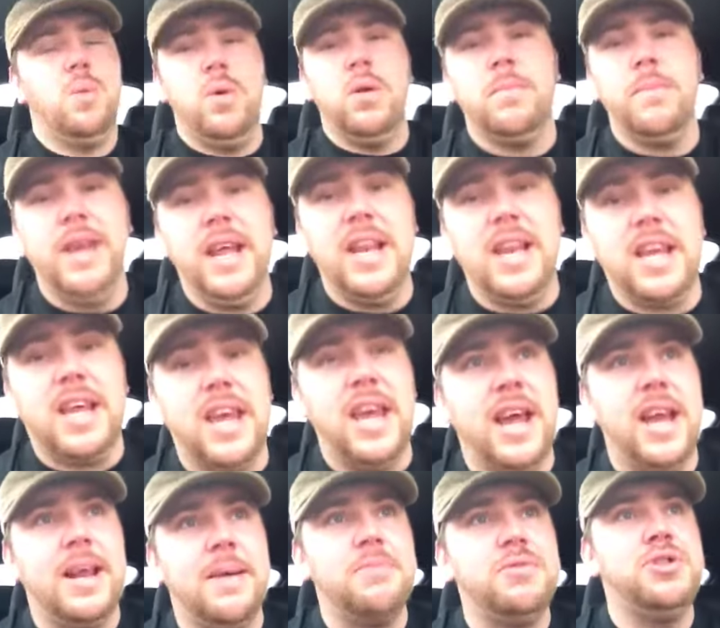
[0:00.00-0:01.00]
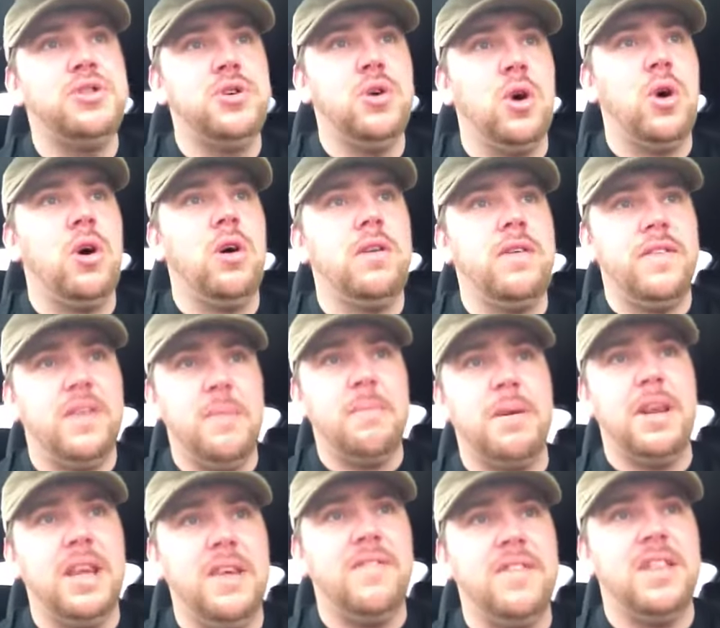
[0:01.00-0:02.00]
we'll meet again, I'm sure, if you
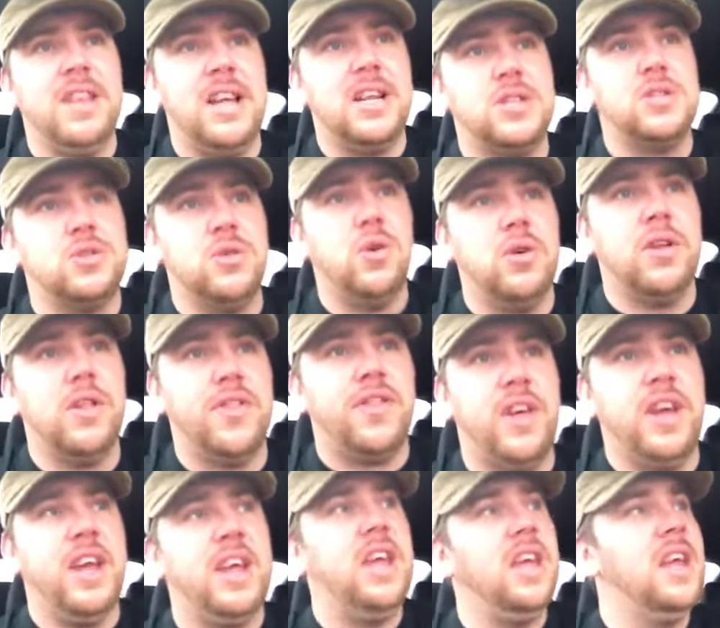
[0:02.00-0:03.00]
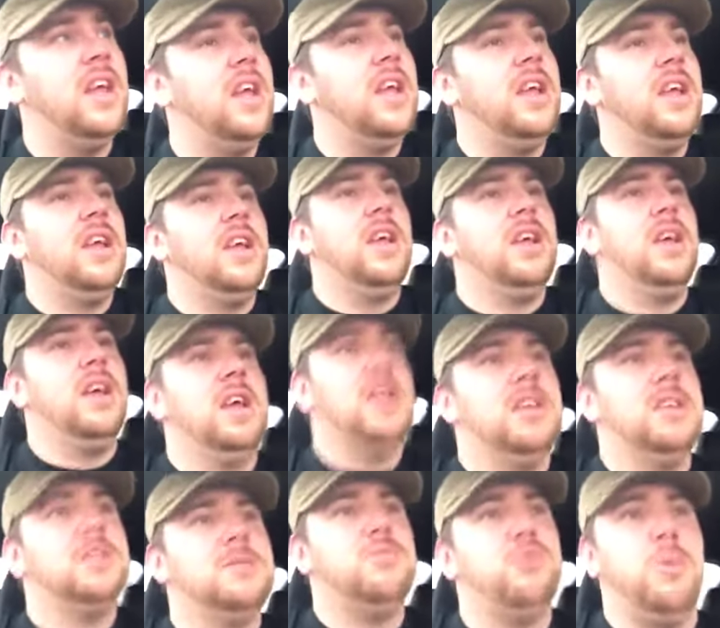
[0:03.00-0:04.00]
believe in that sort of thing.
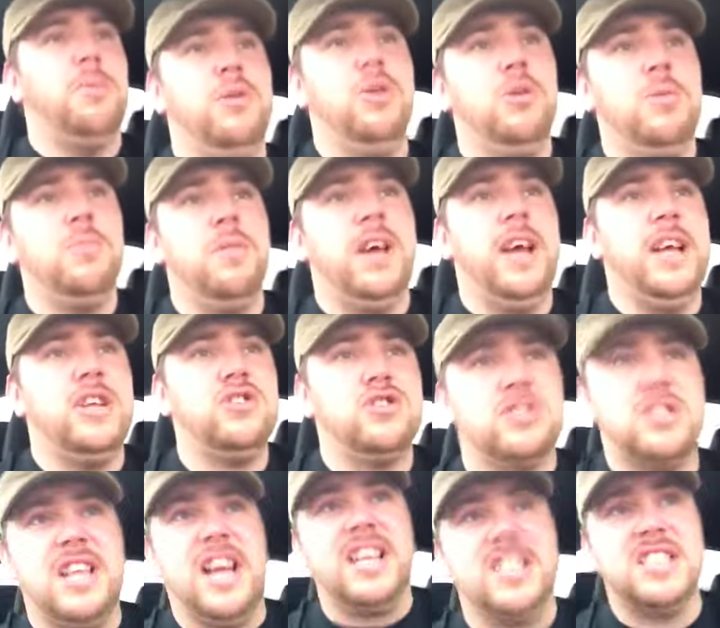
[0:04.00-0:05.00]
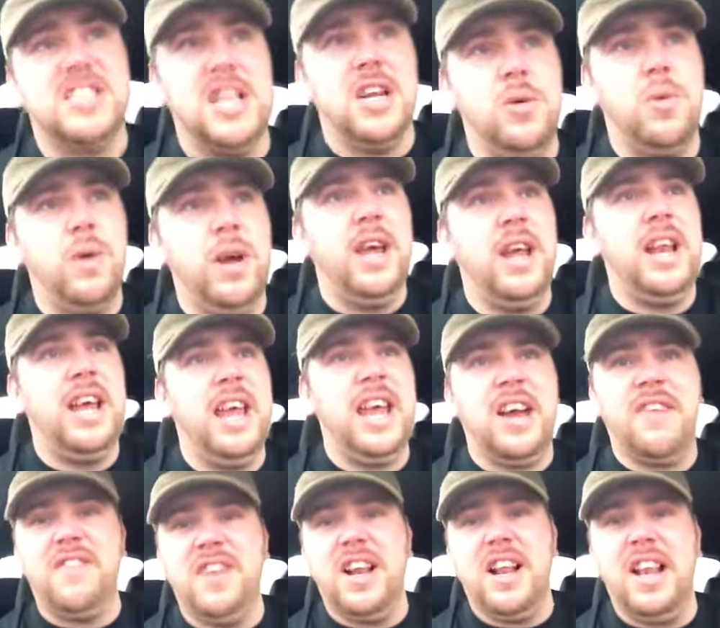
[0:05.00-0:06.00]
It's probably up there just dancing away, like
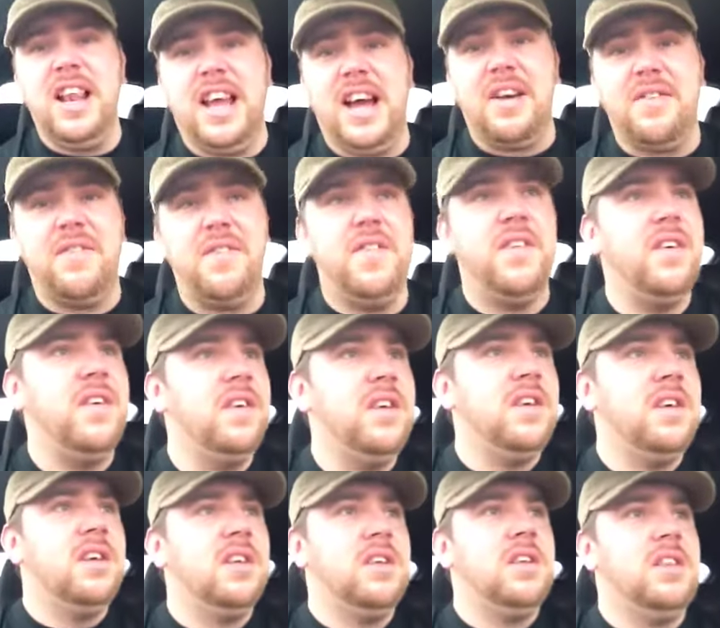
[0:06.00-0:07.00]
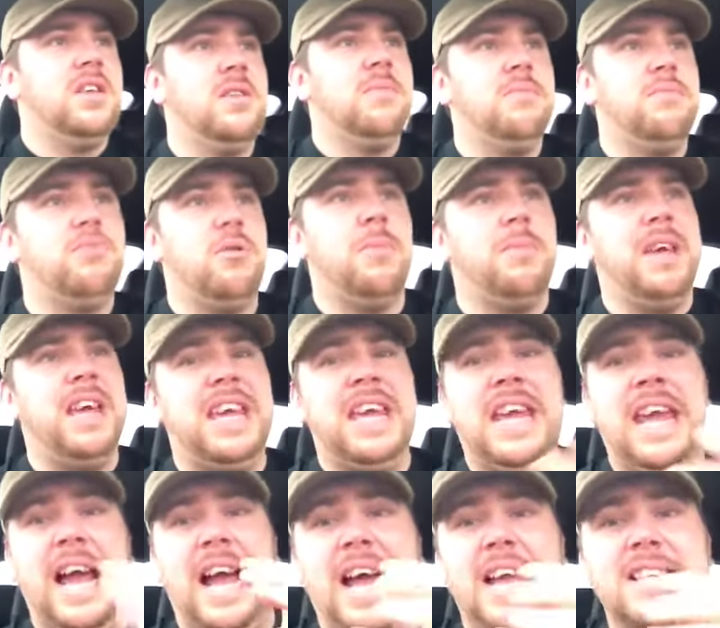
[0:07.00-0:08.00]
having a laugh. Probably
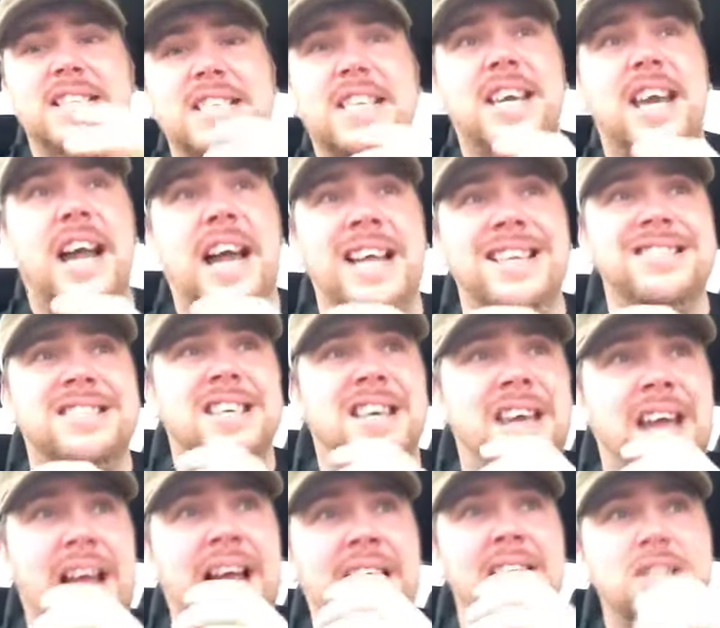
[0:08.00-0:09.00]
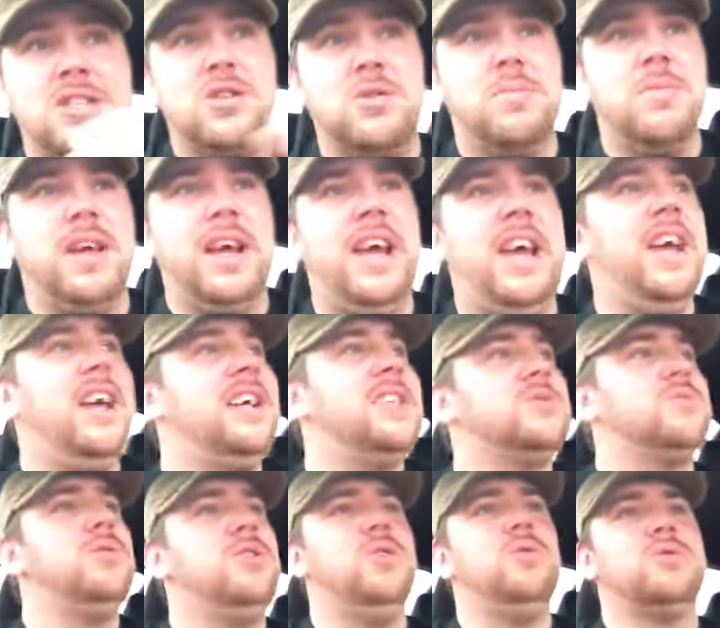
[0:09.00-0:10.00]
cans, cans, cans up there,
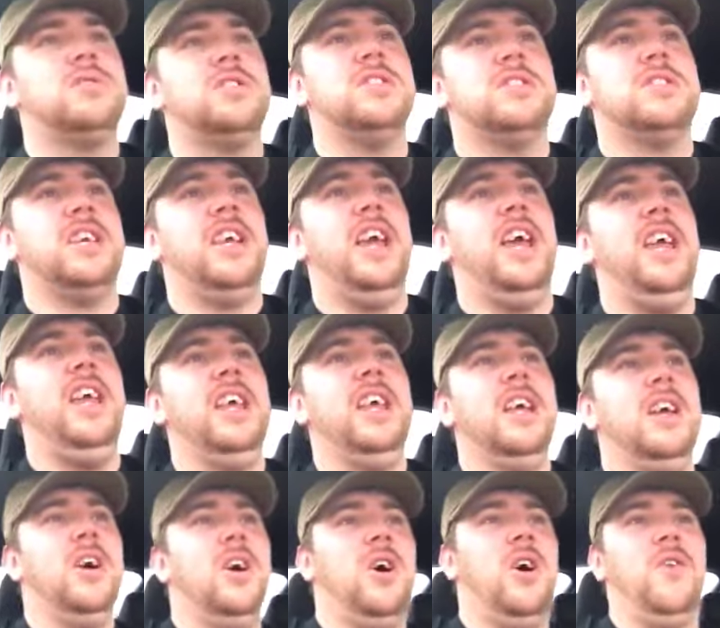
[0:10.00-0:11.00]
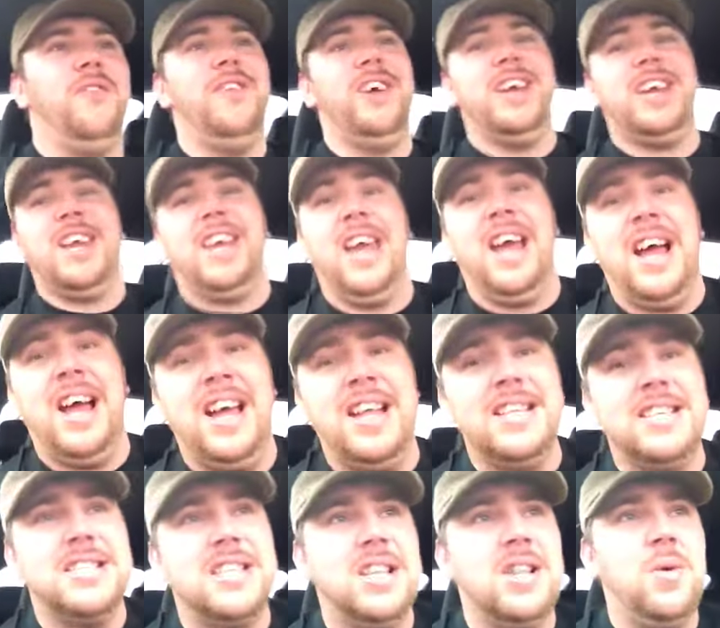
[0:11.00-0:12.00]
that's what he used to say. On the
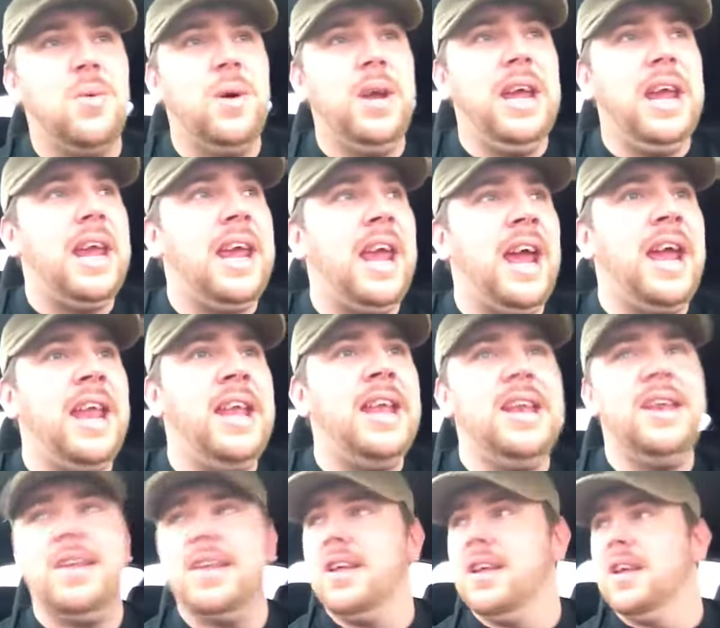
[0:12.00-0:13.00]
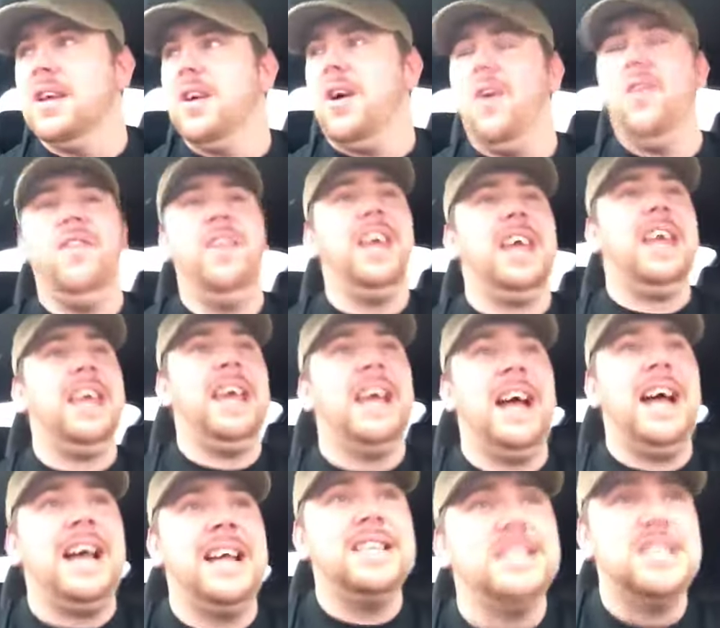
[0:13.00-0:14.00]
cans at the weekend, on the
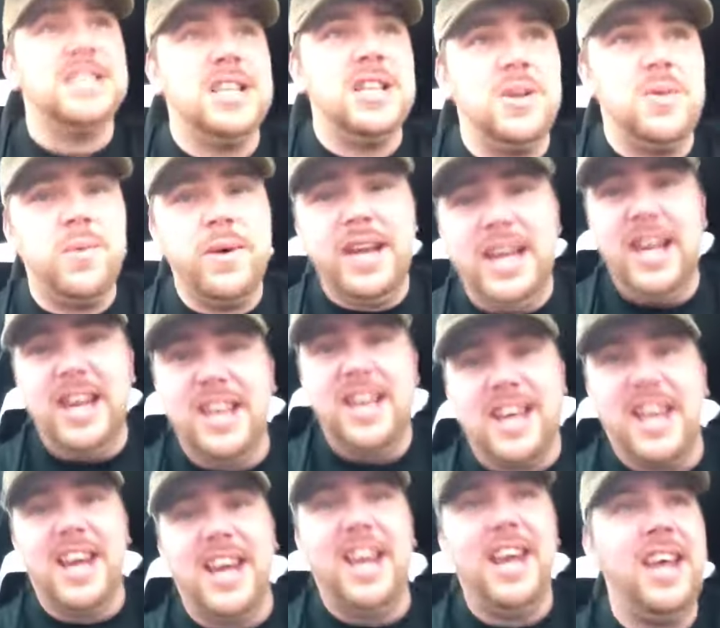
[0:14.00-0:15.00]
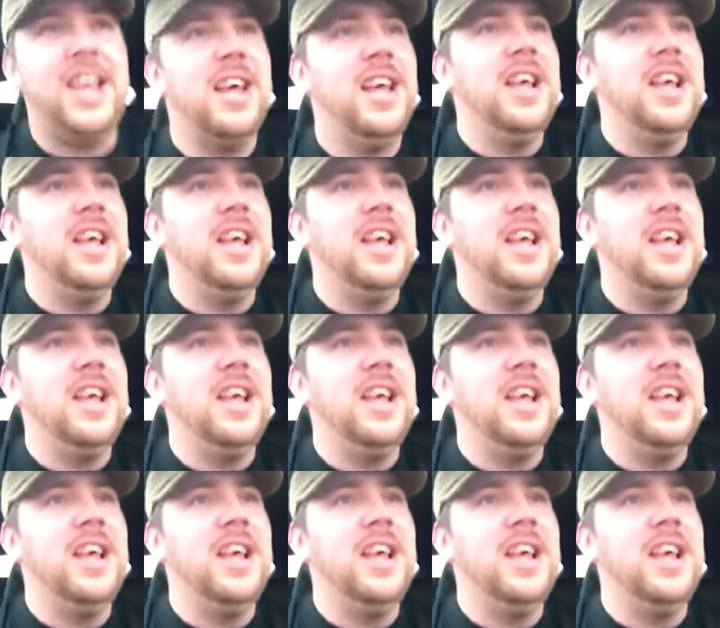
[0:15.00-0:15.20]
cans at the weekday.